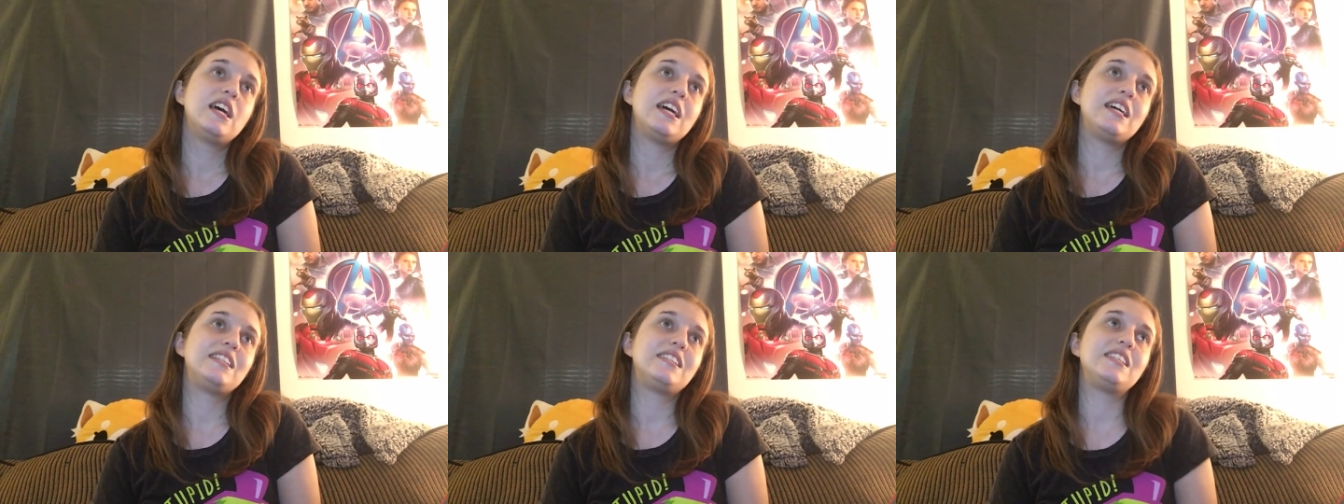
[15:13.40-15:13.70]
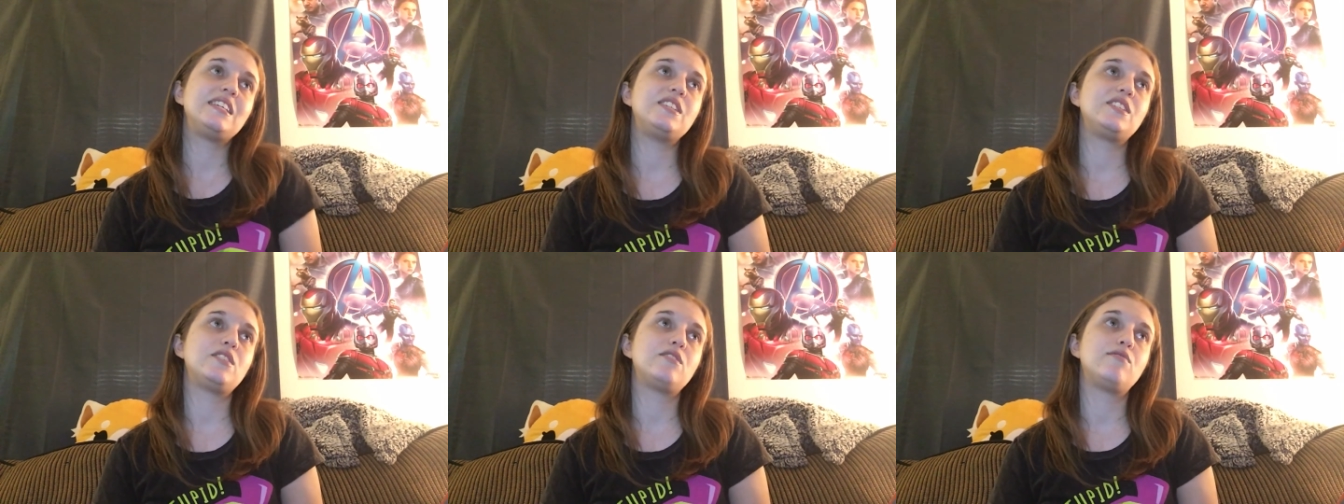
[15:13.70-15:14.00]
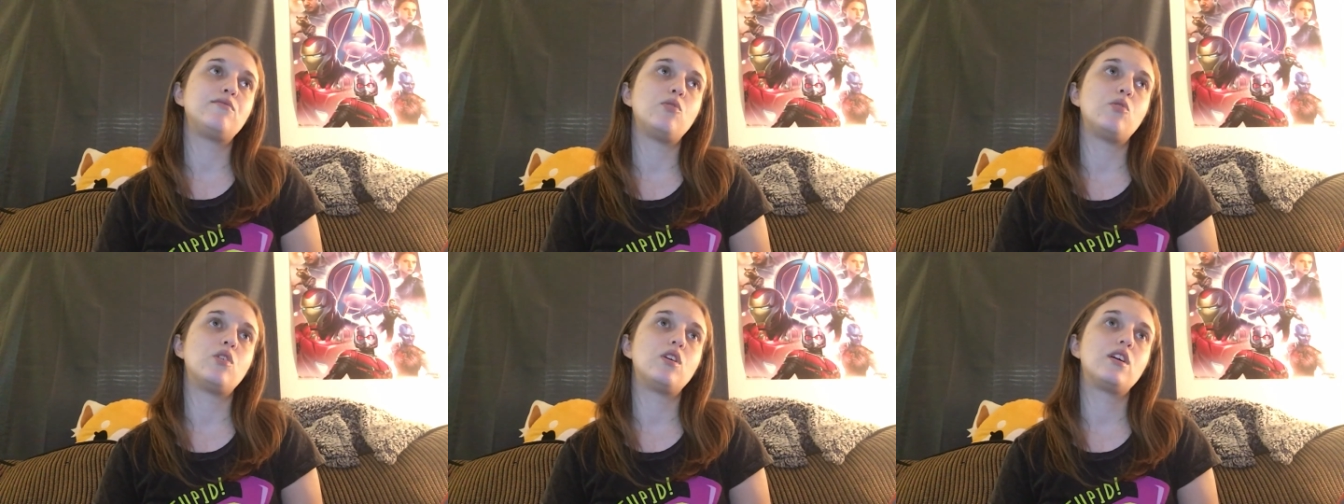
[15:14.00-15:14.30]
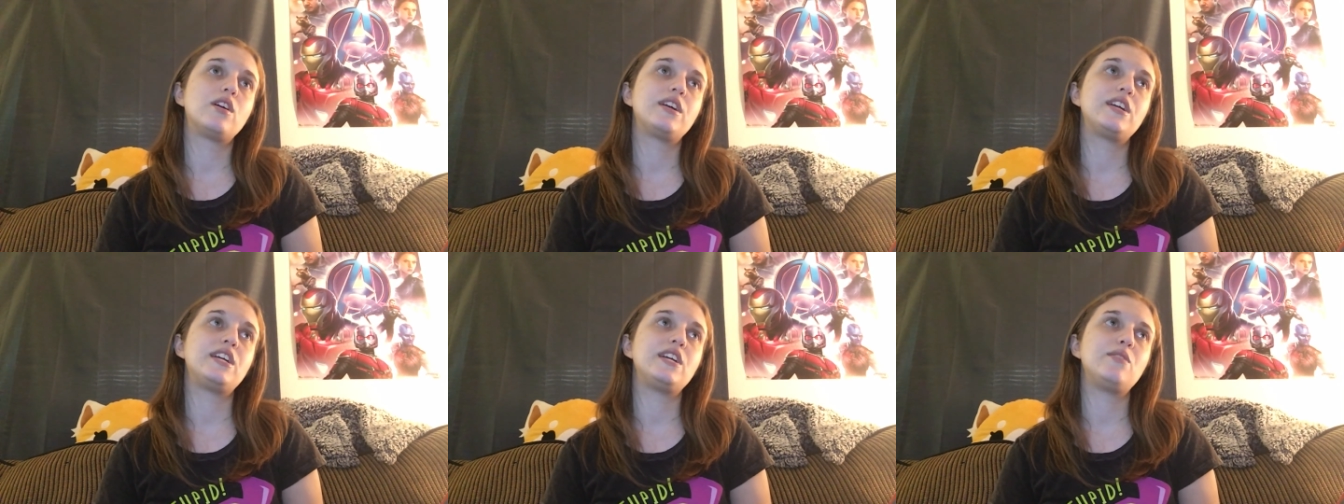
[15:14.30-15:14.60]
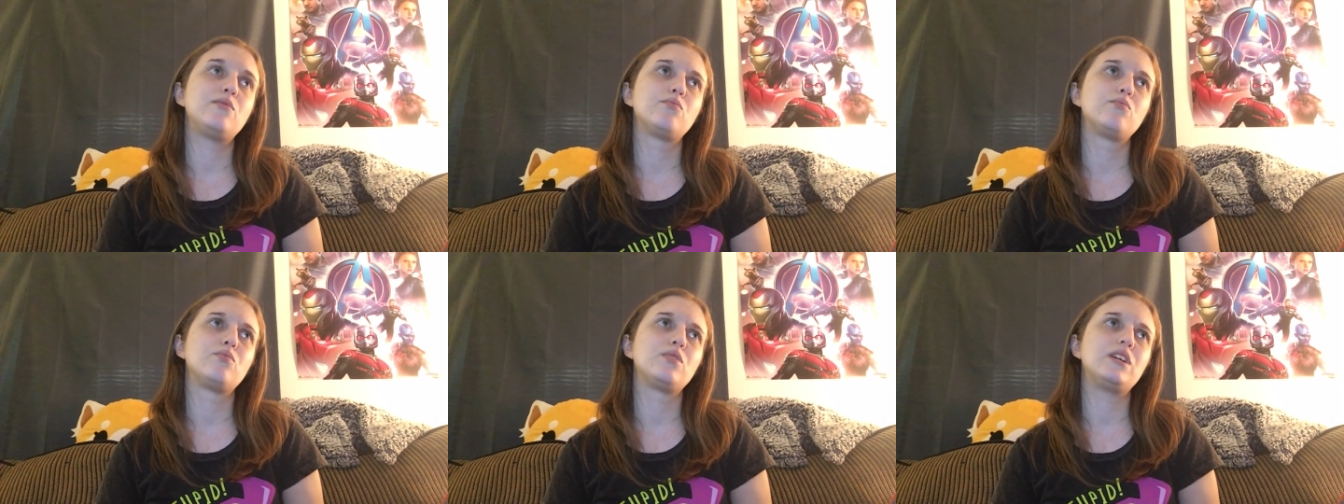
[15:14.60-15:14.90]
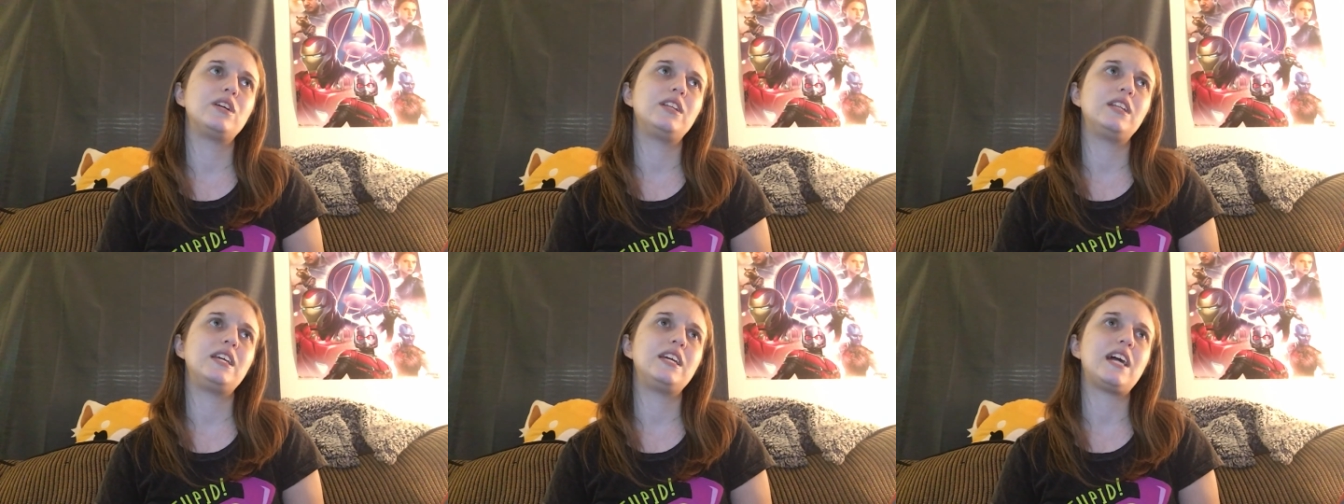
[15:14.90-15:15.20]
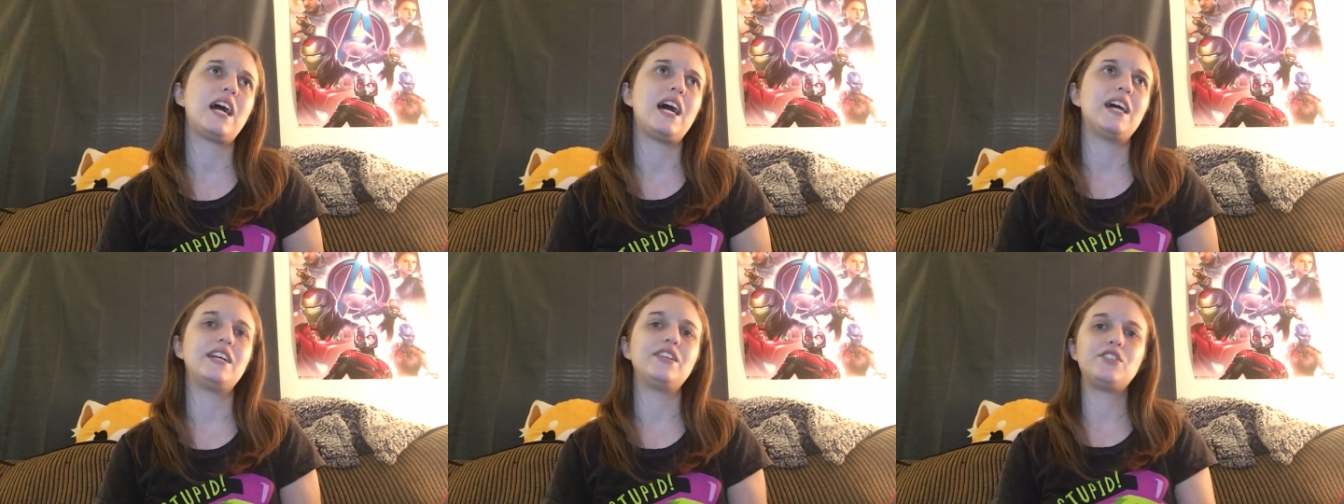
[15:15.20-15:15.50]
in season four, he really
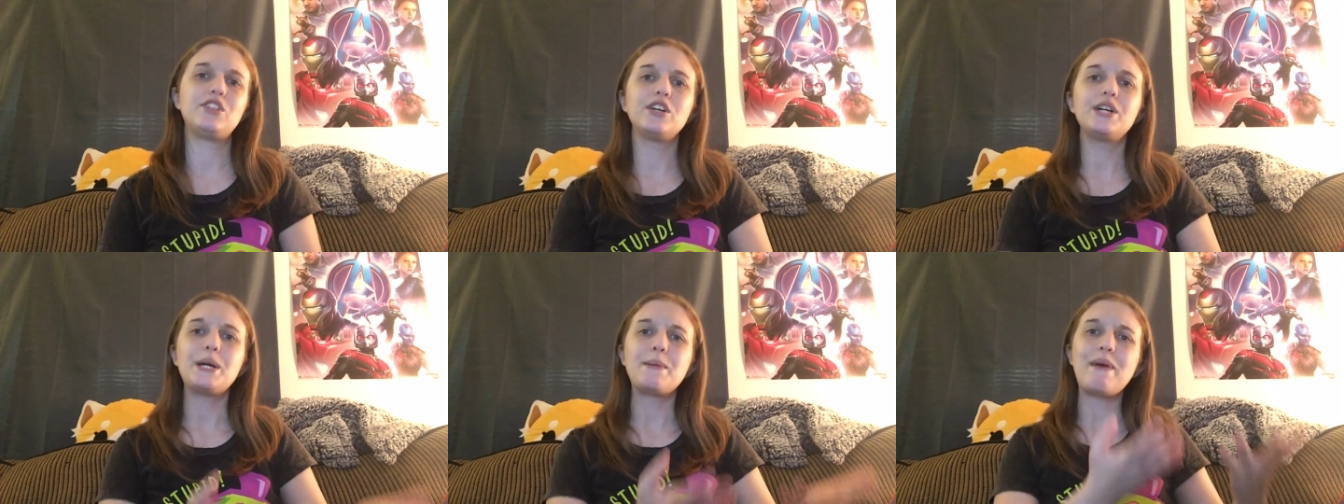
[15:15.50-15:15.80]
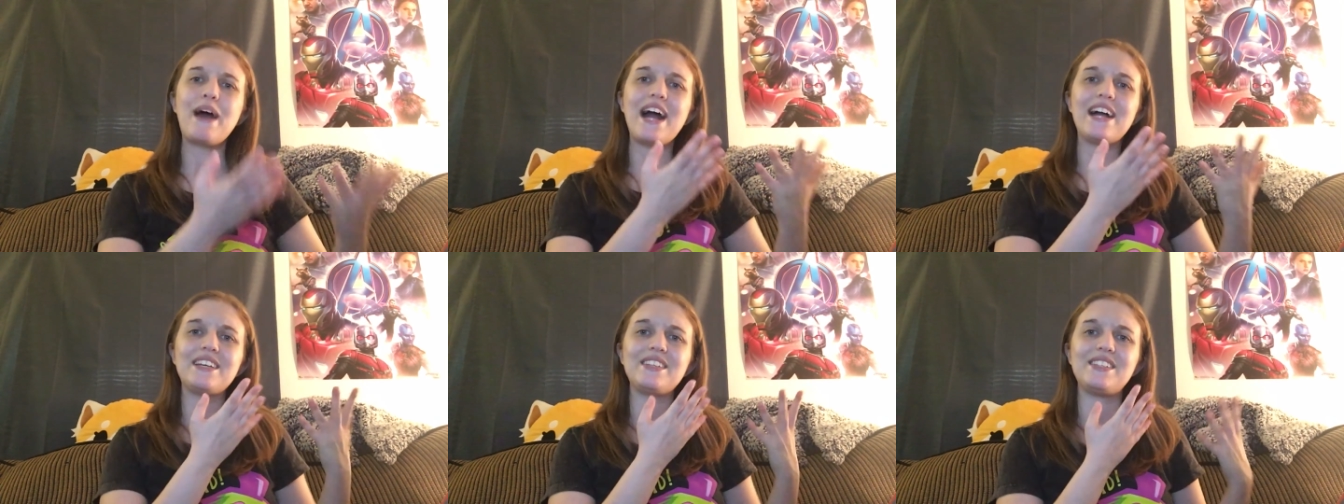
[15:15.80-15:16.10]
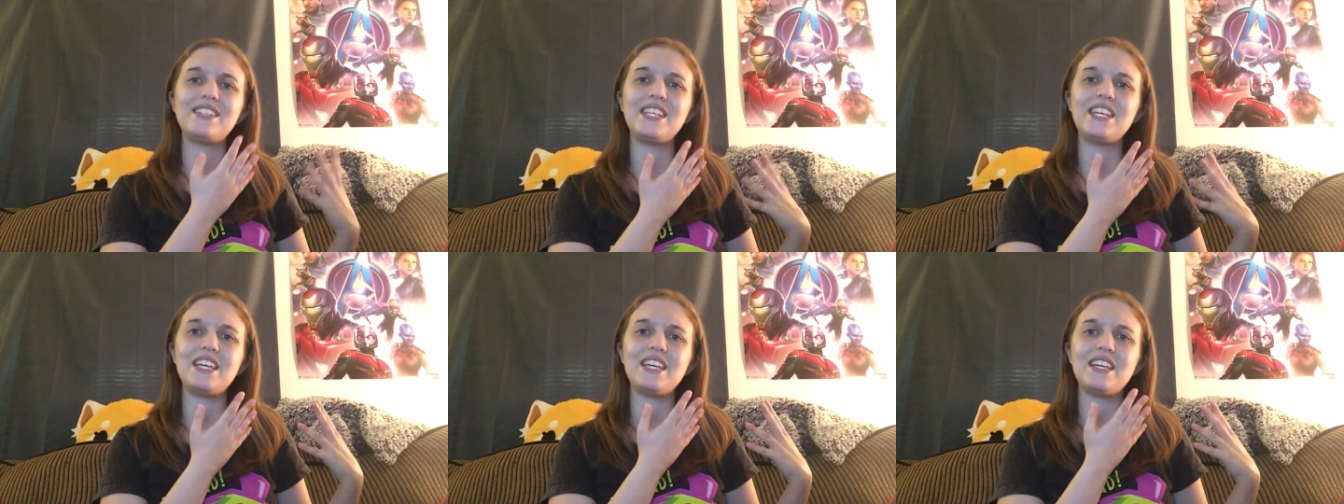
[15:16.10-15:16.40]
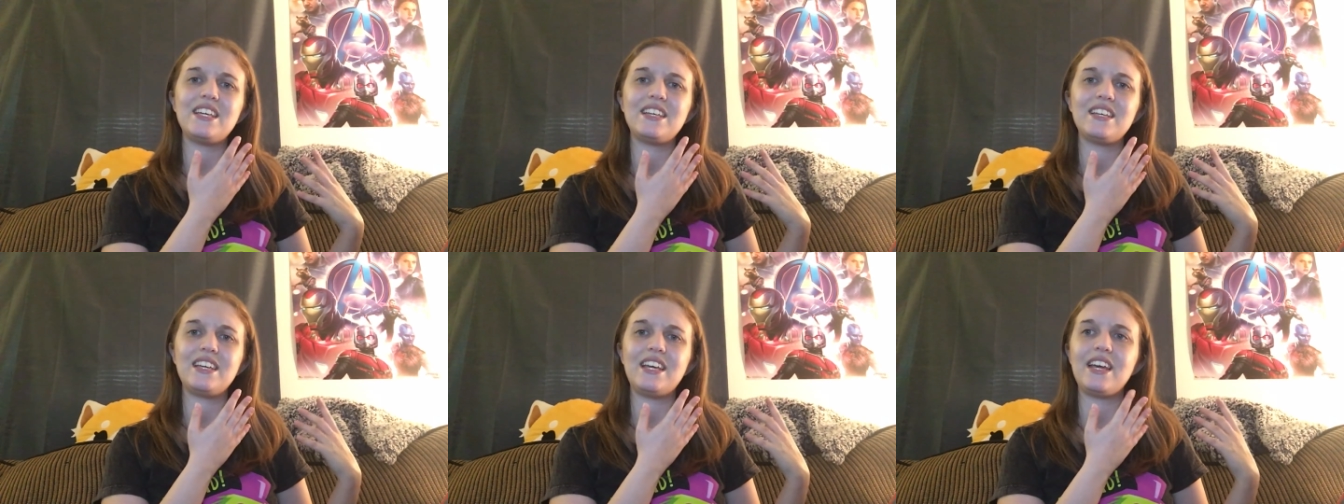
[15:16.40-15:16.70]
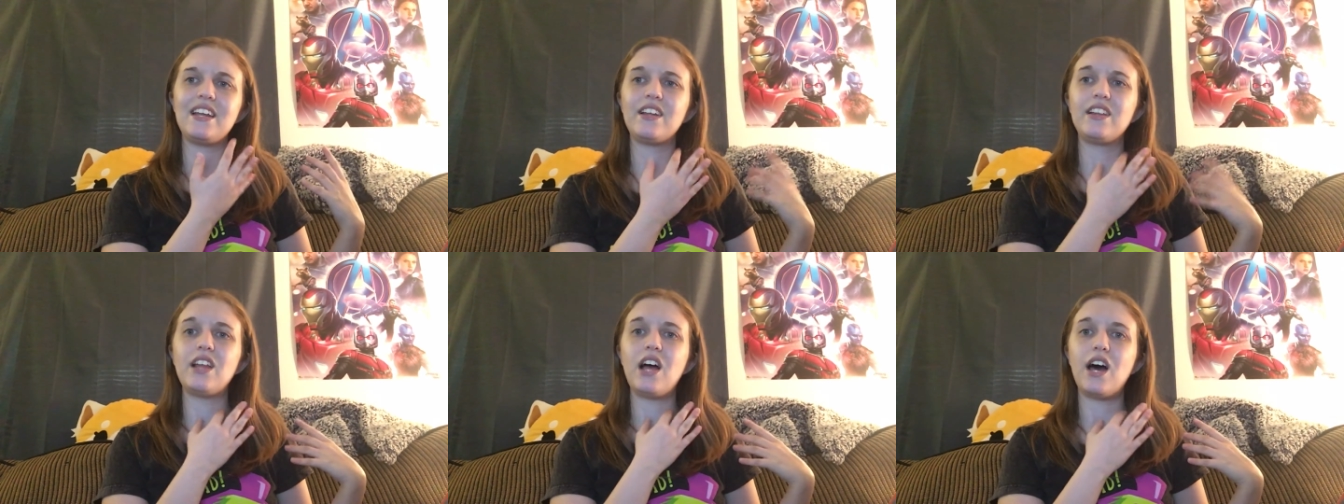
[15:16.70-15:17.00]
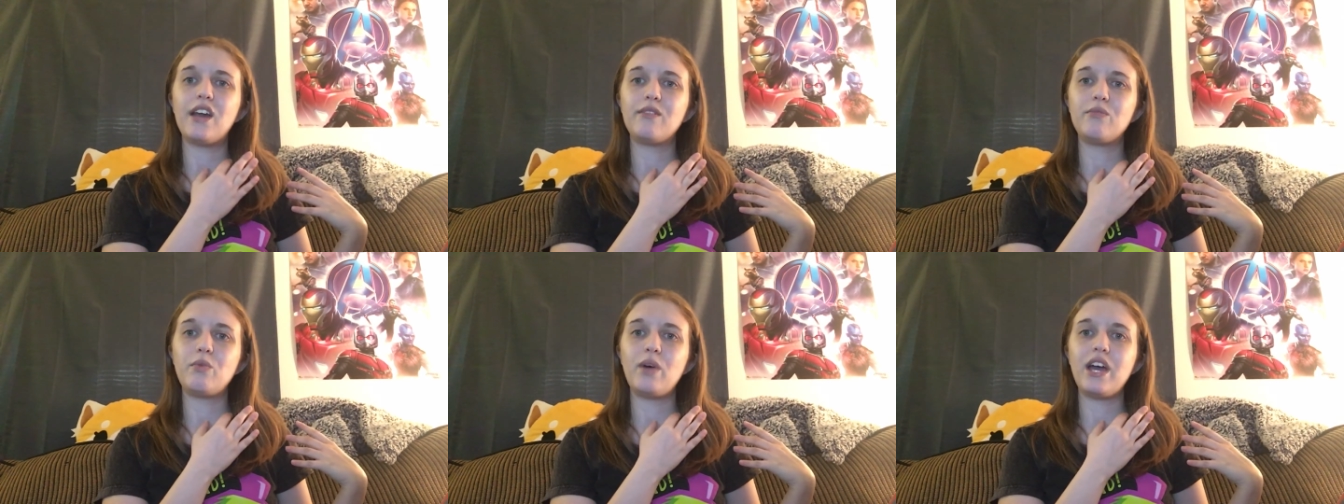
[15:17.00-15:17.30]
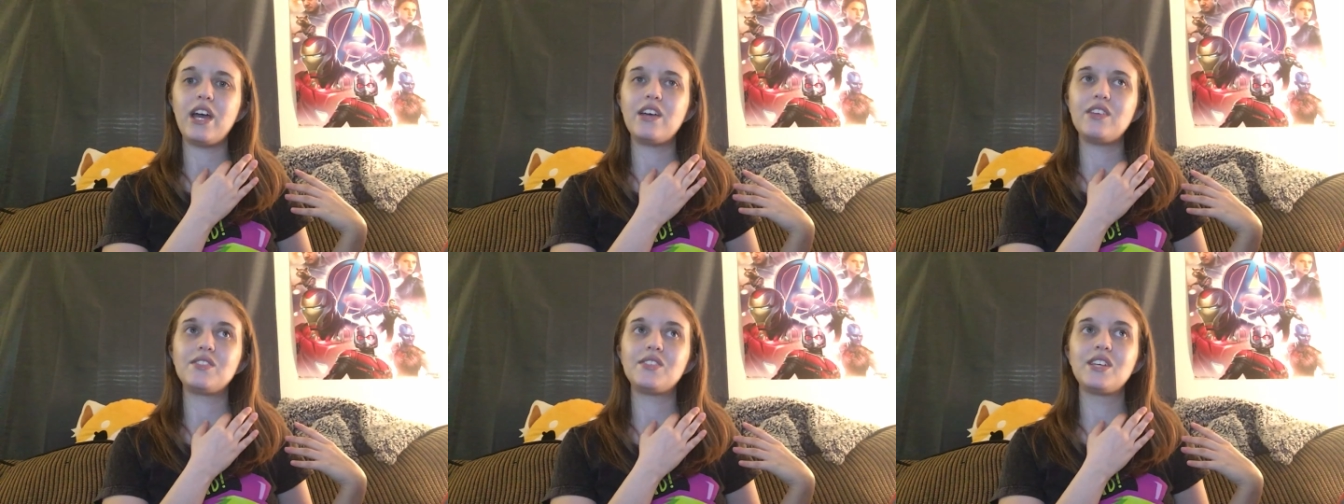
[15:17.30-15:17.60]
kind of took a backseat in a lot of
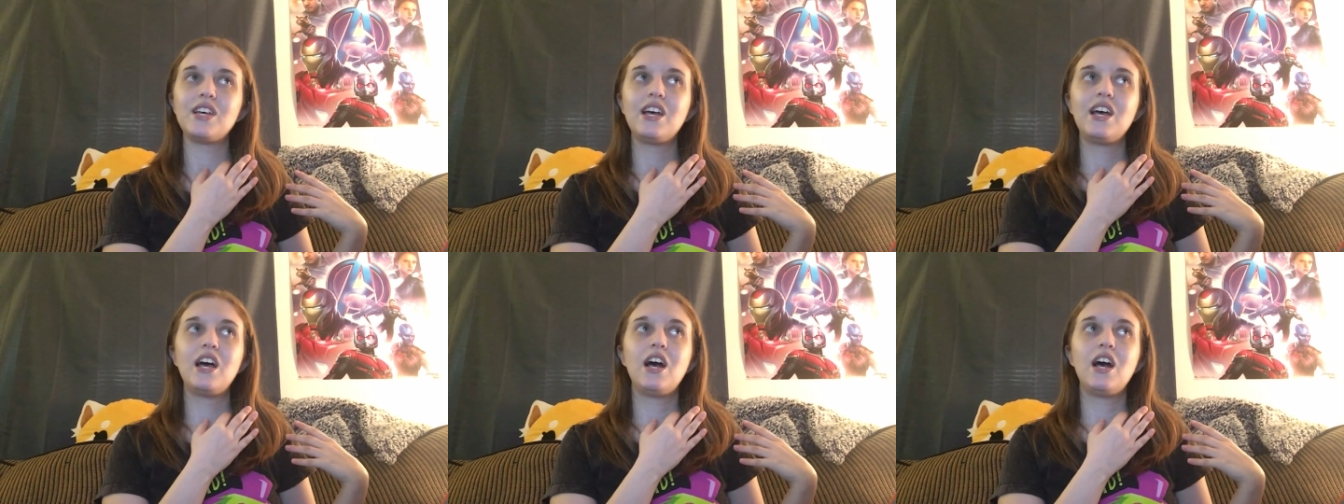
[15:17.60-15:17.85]
ways.